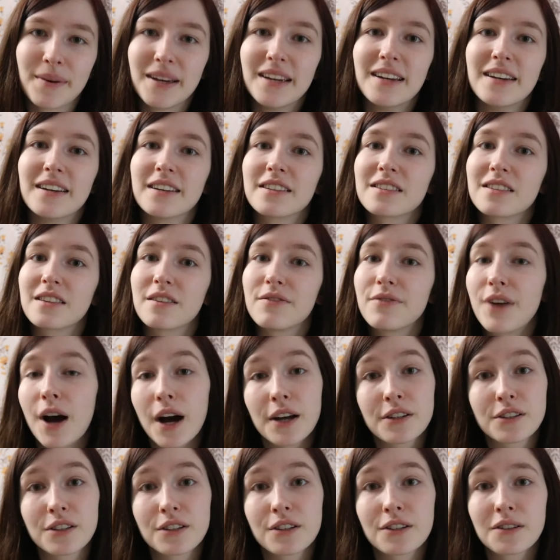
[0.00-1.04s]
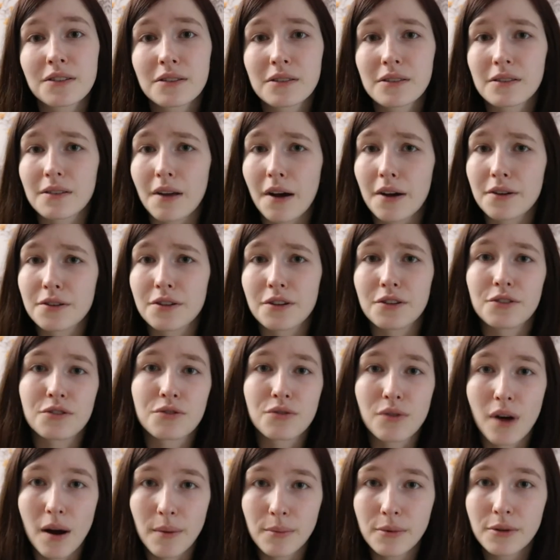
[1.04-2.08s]
is The Fosters / Good
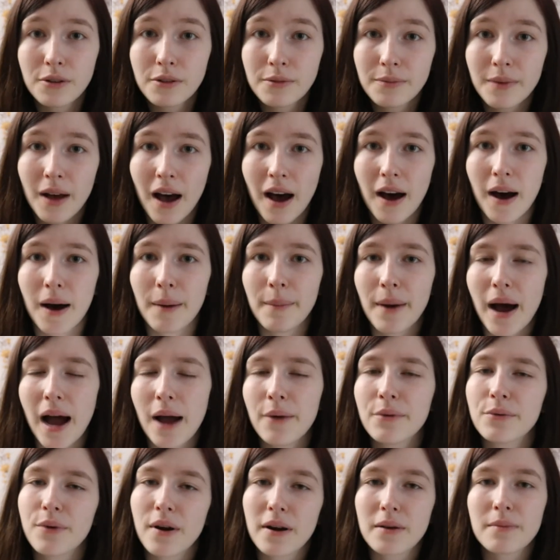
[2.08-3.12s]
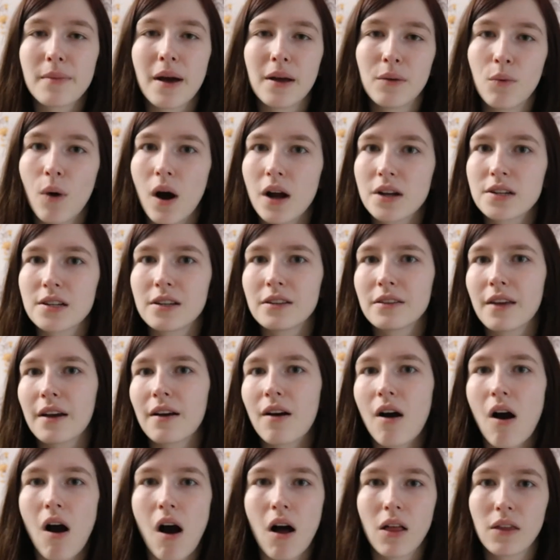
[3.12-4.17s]
Trouble. I would recommend watching
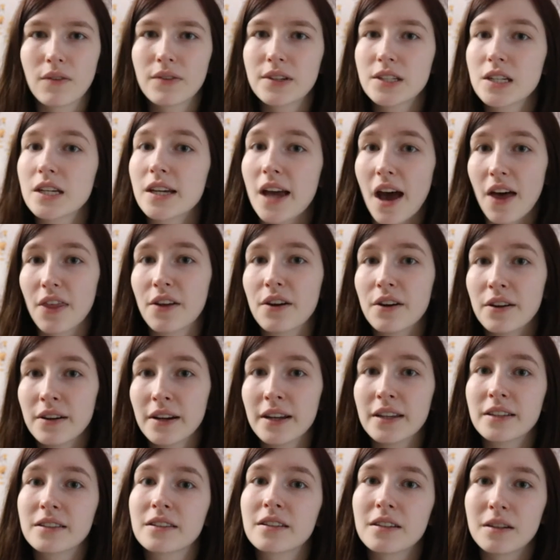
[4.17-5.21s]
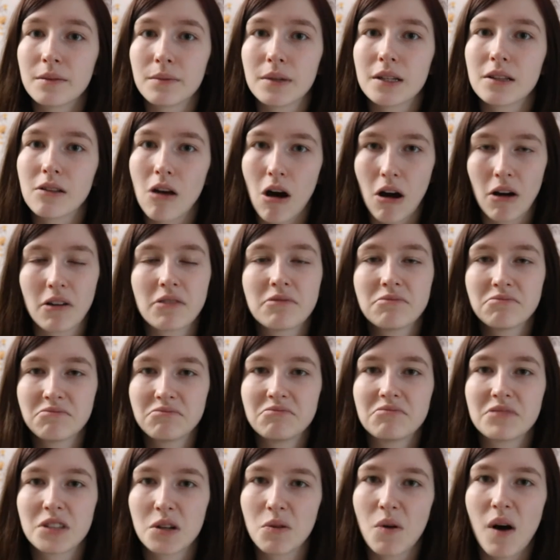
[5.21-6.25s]
like all of it together. It's gonna be long
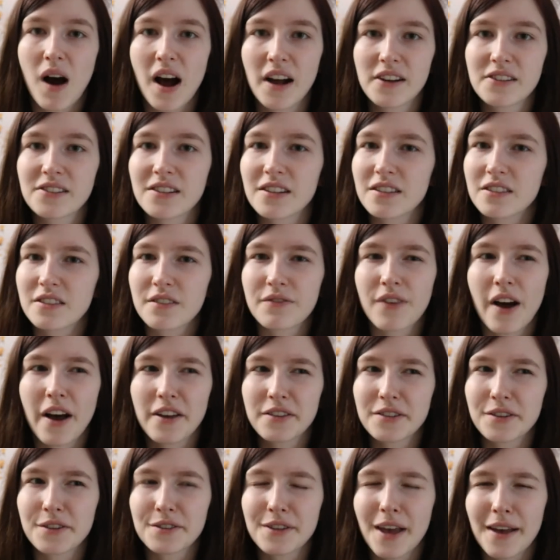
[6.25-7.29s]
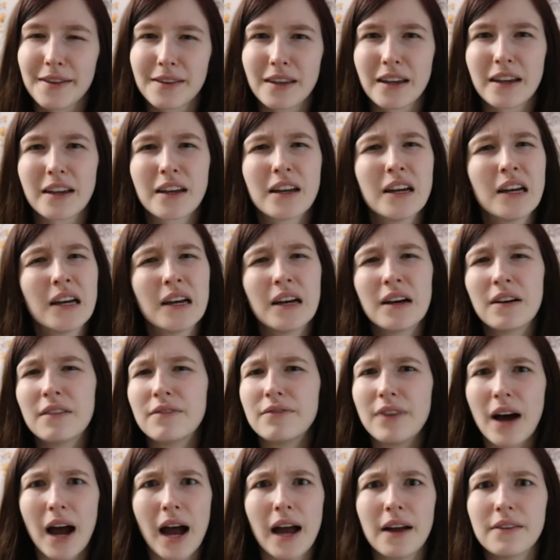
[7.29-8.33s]
to watch because The Fosters has like
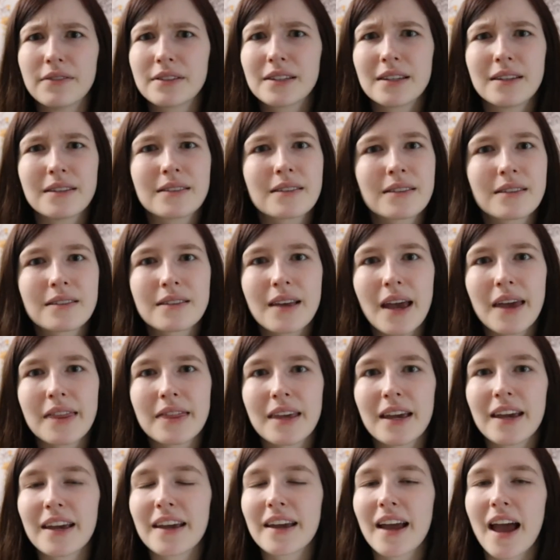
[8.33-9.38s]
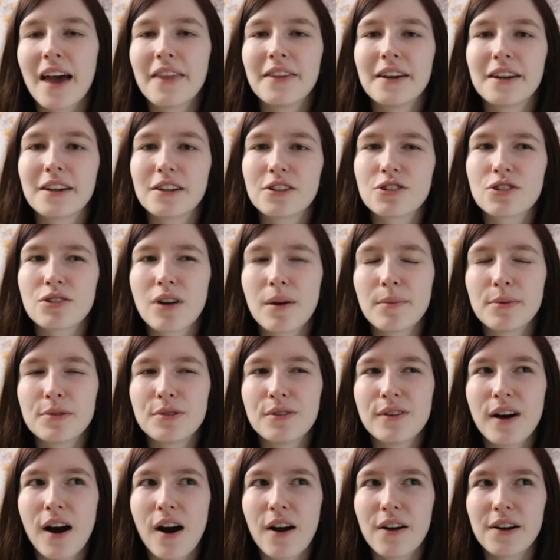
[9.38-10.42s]
5 seasons, I think, and then Good
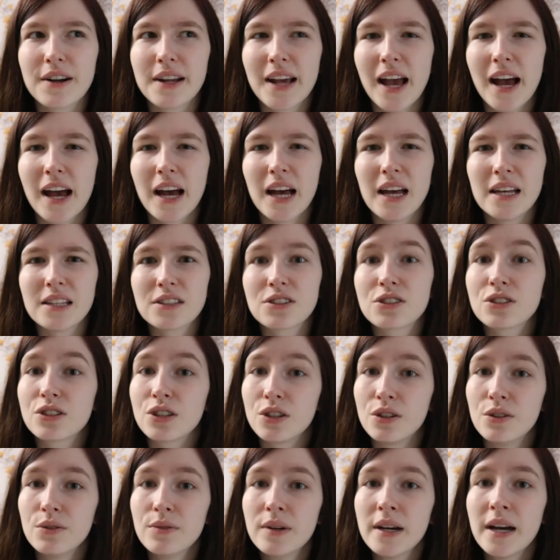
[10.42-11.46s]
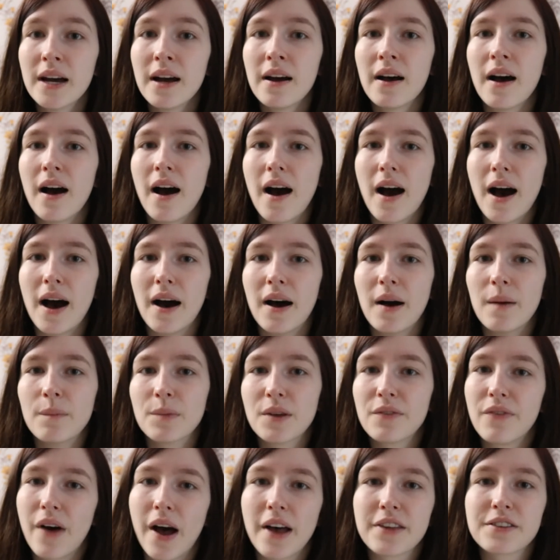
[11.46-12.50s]
Trouble already has 2.
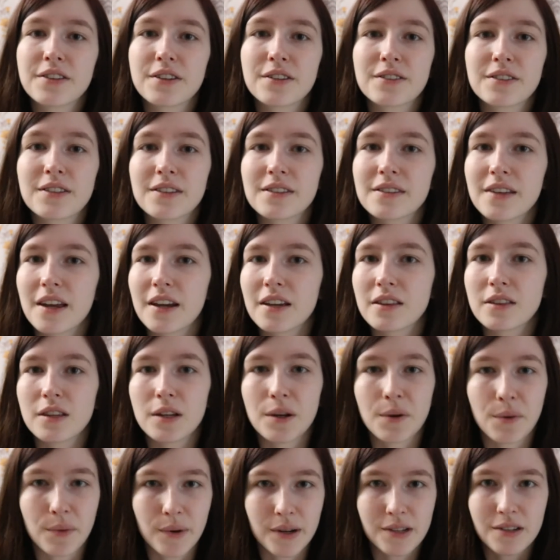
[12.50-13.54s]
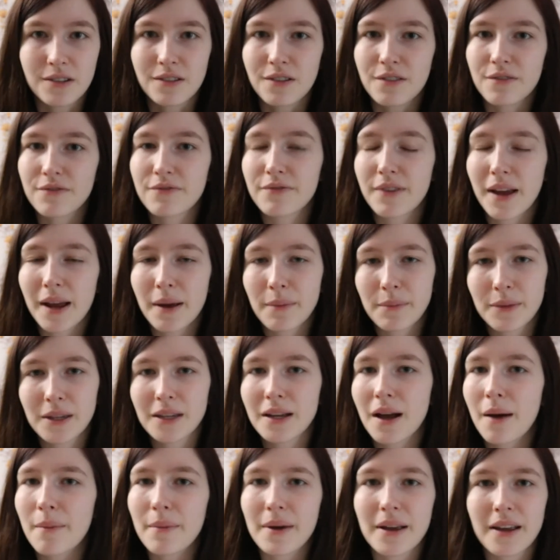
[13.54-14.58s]
The Fosters is like the original family
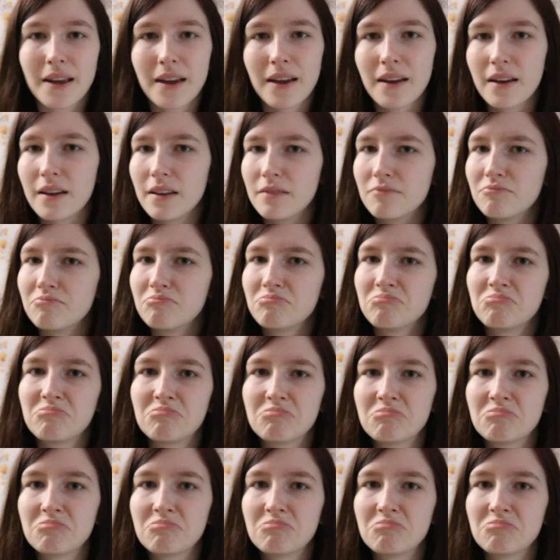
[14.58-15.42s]
coming in,